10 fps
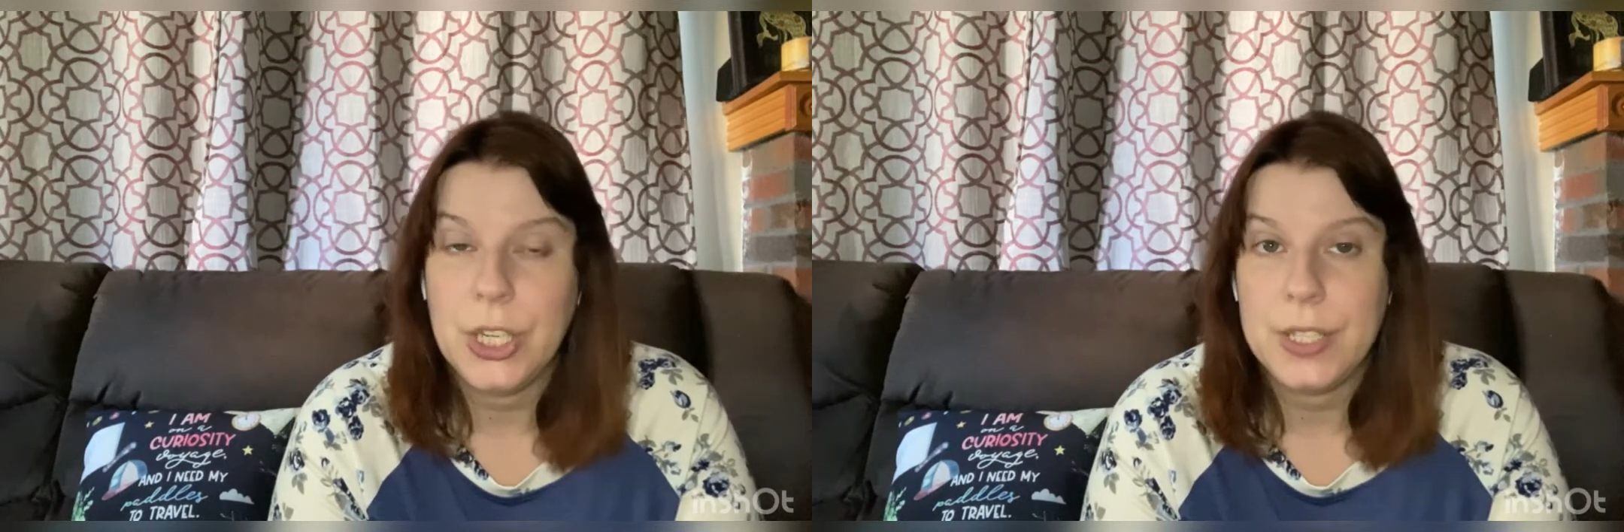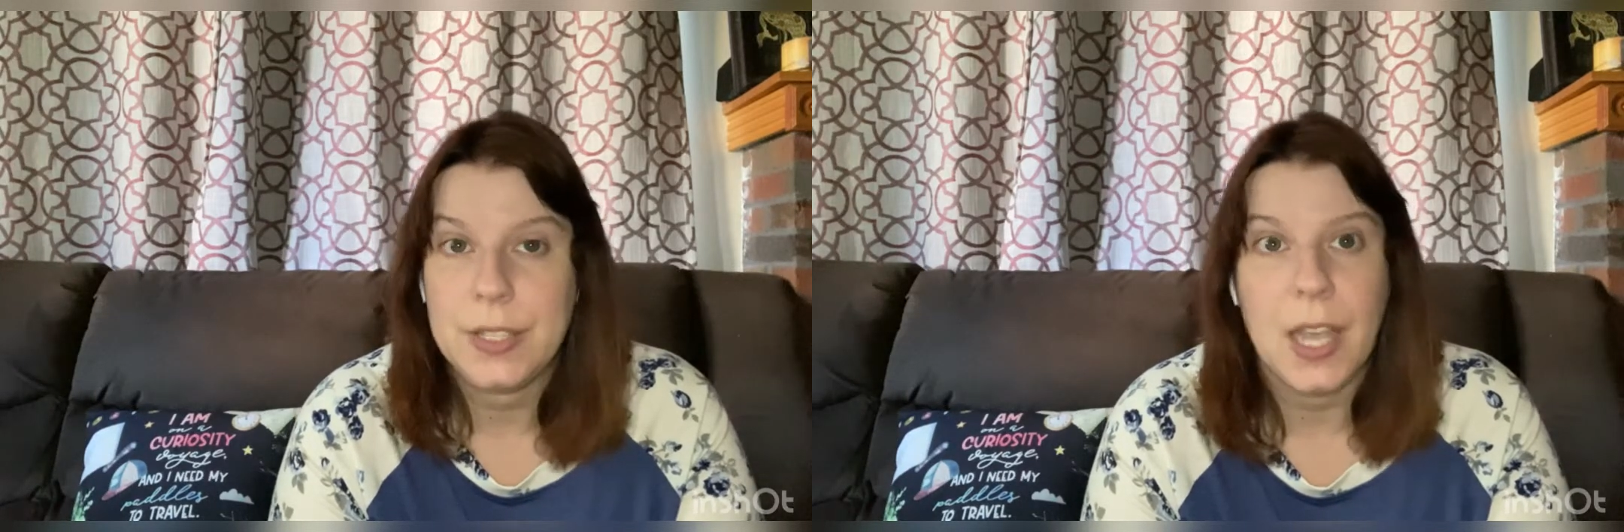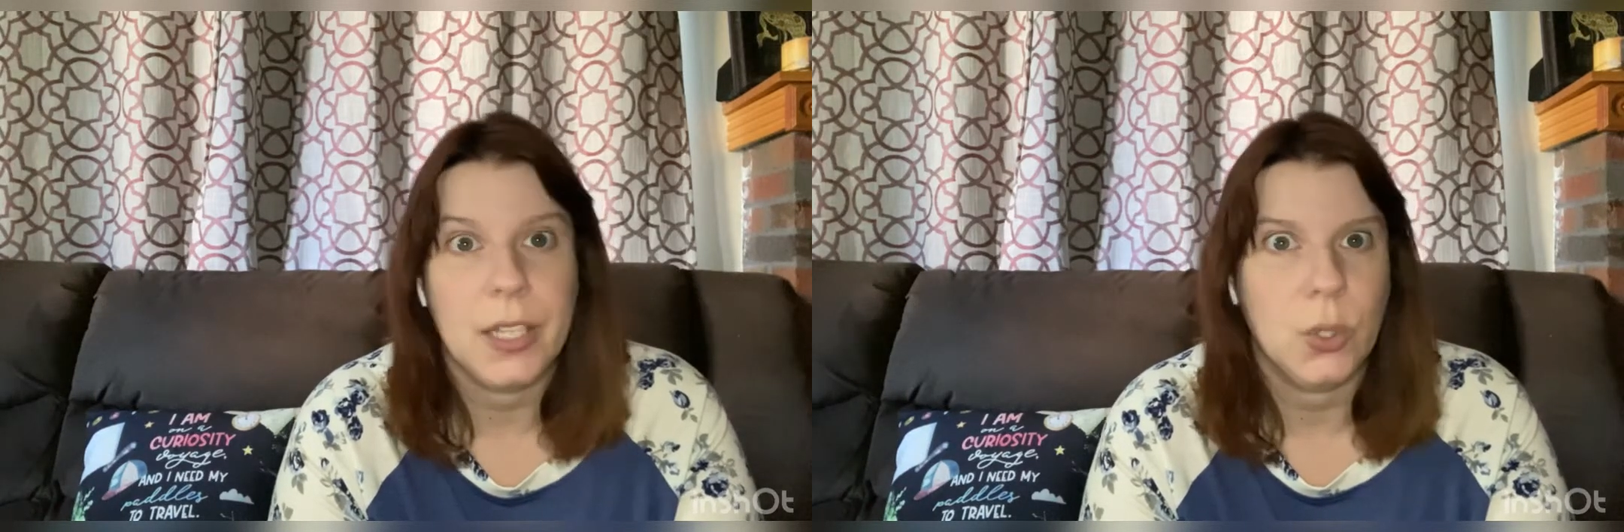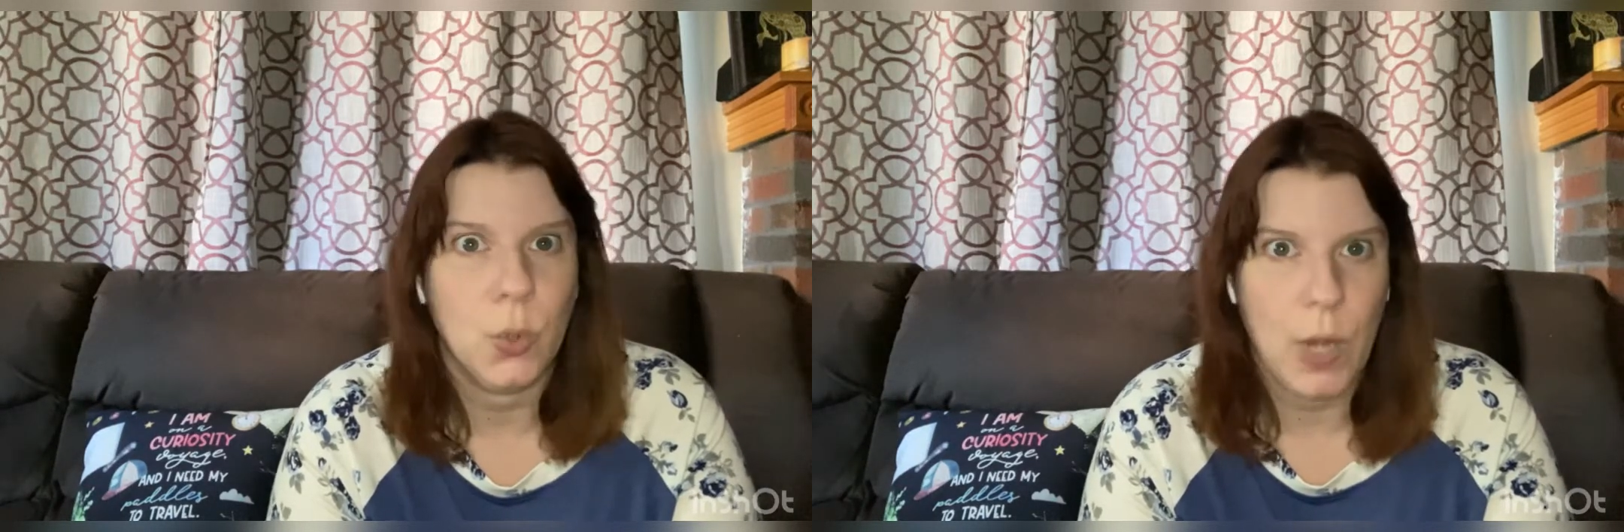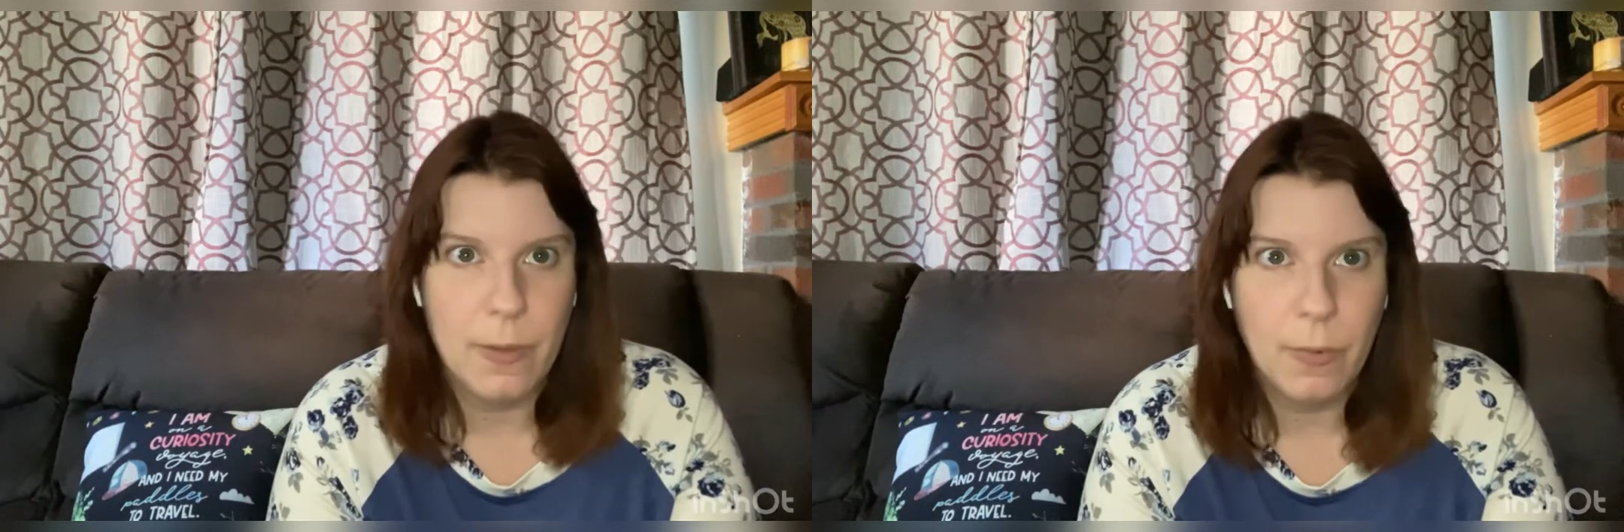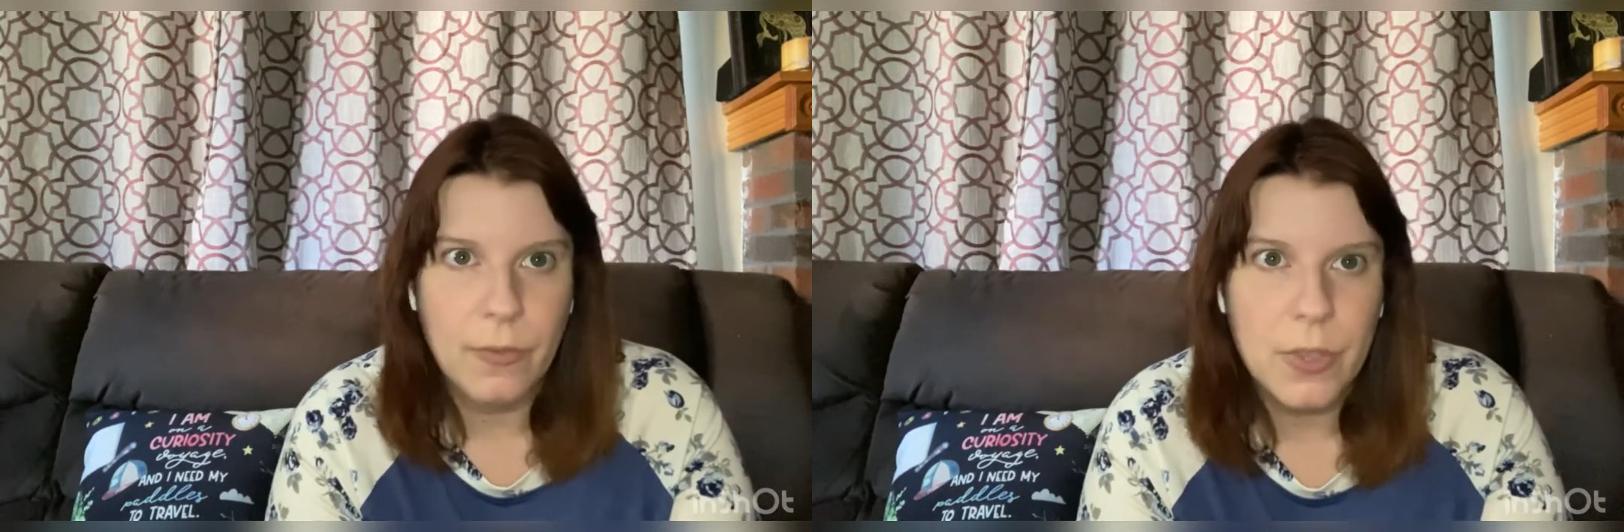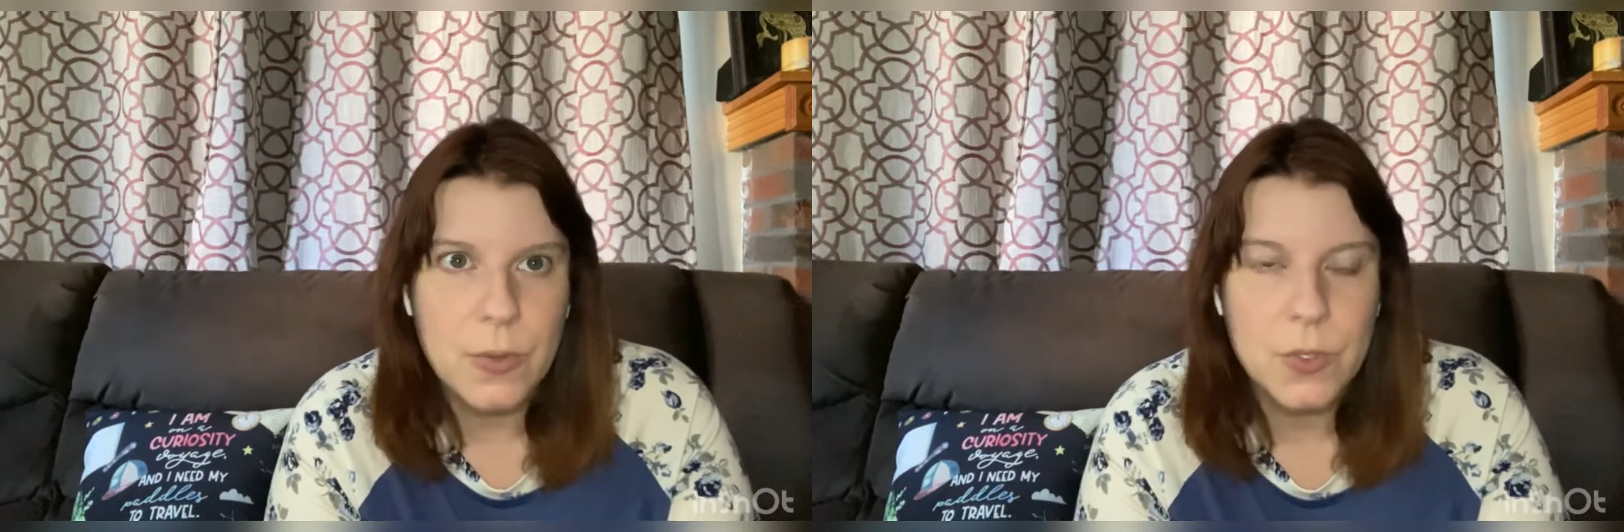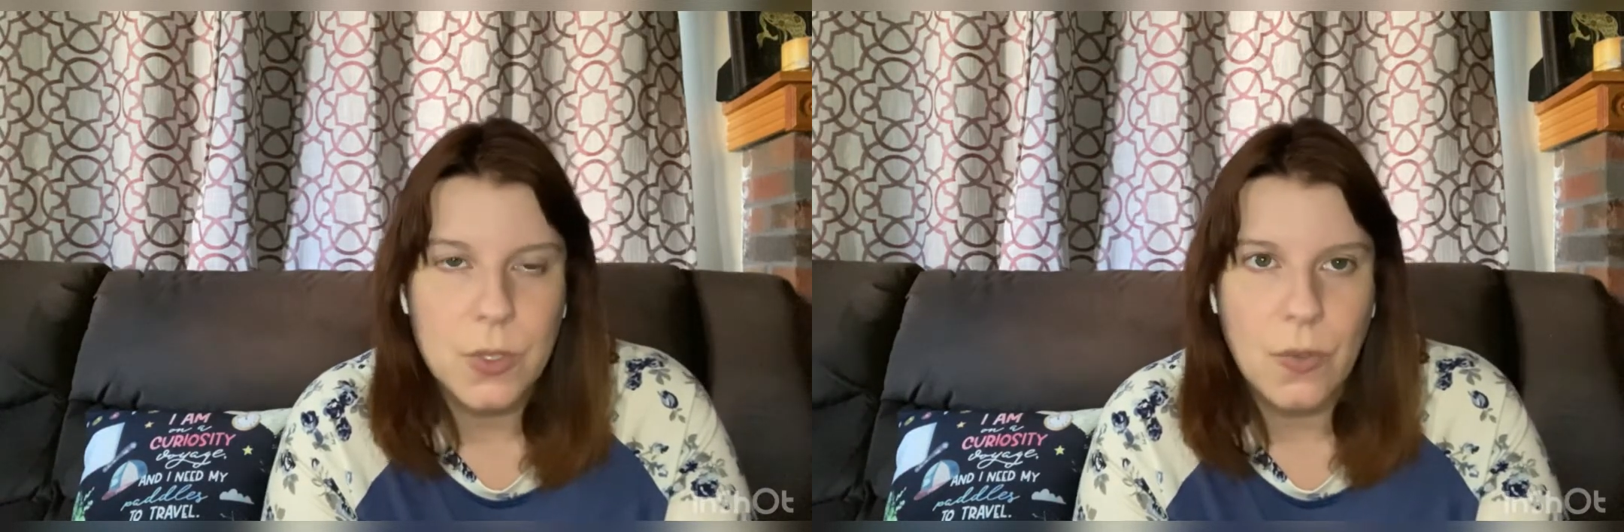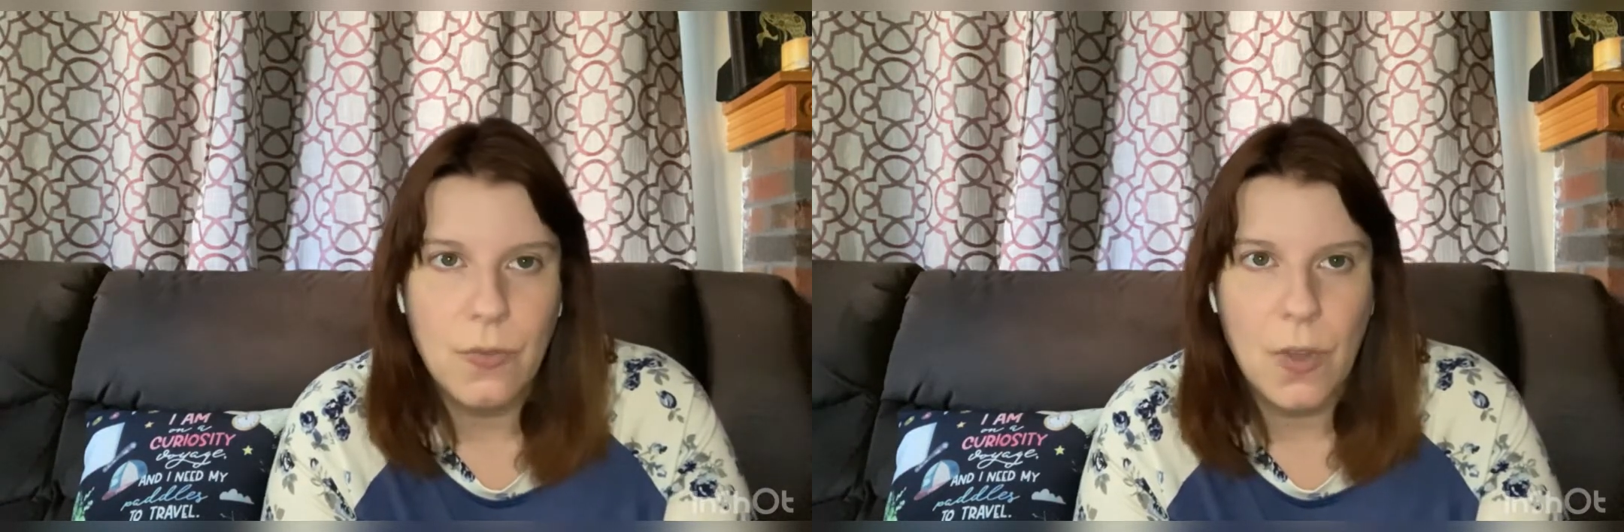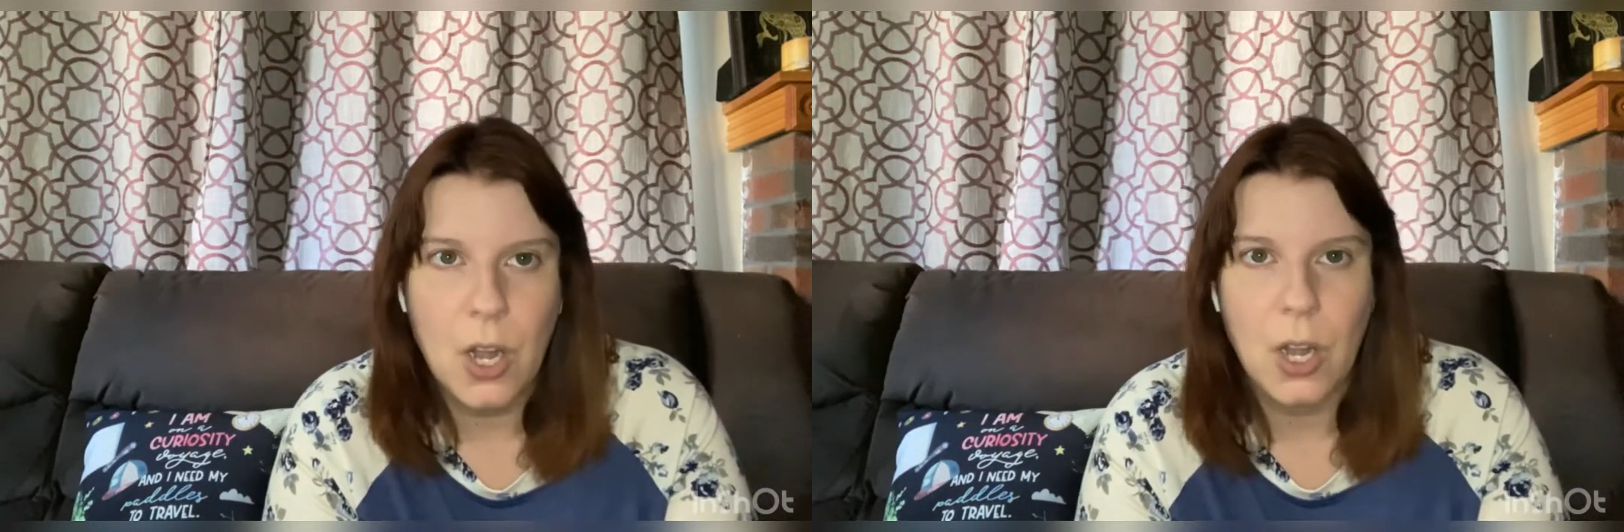It's gotten great reviews so
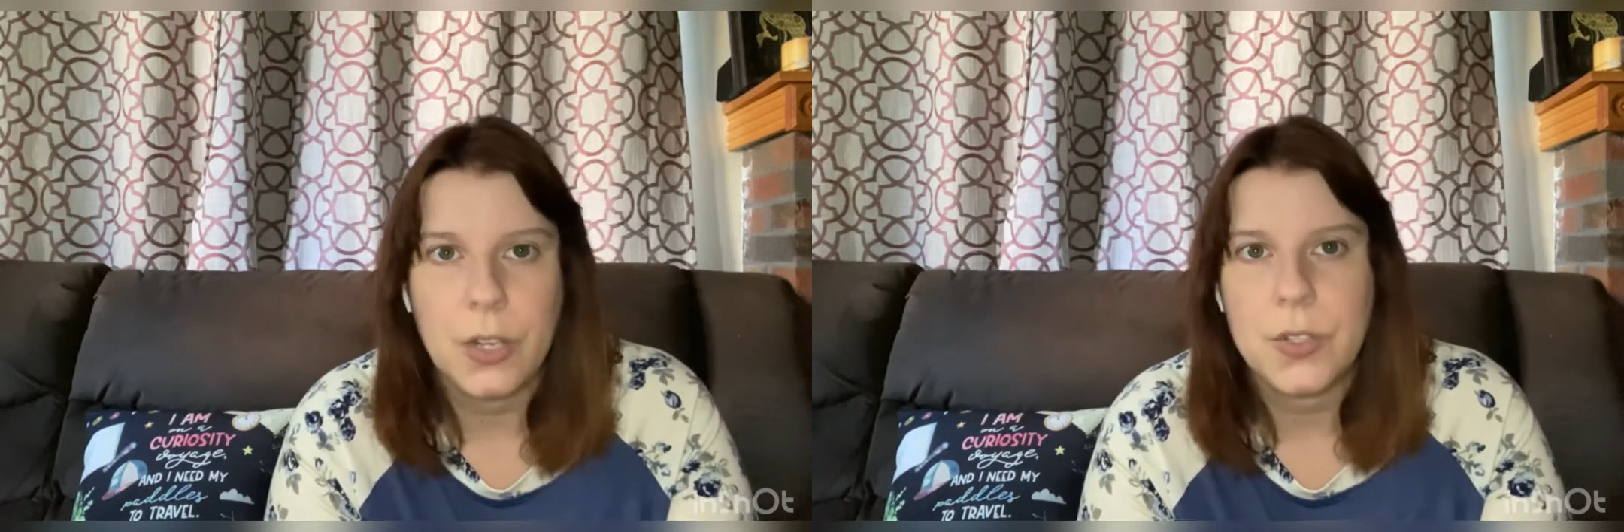far.